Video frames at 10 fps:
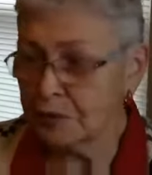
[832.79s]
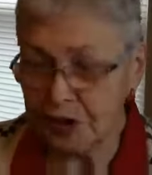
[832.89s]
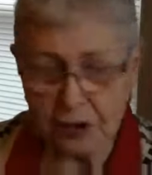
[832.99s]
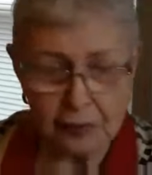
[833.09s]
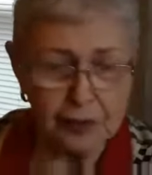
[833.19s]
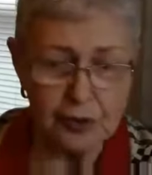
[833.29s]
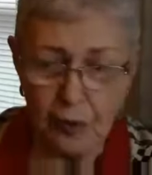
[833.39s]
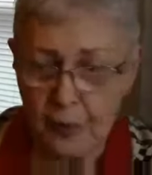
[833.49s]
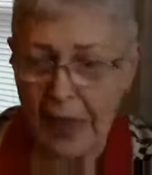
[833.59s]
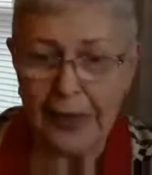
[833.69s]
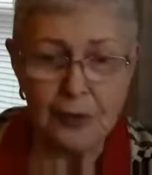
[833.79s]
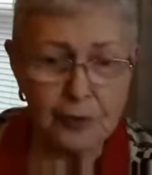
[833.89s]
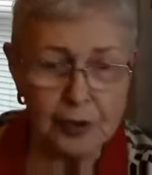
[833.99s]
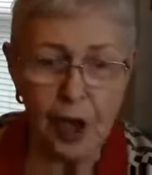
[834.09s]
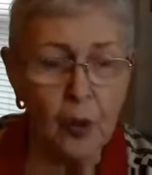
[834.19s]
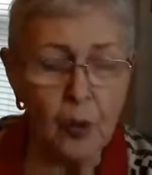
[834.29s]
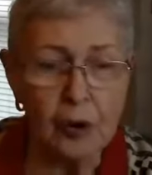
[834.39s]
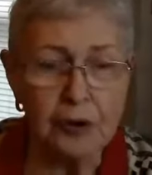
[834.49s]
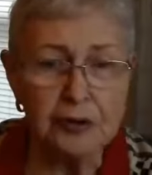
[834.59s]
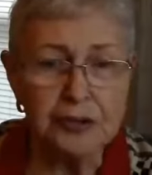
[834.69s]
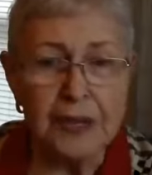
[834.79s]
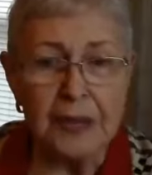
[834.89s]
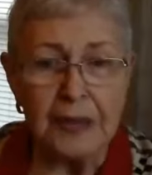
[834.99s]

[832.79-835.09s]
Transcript: children, your mate, your coworkers,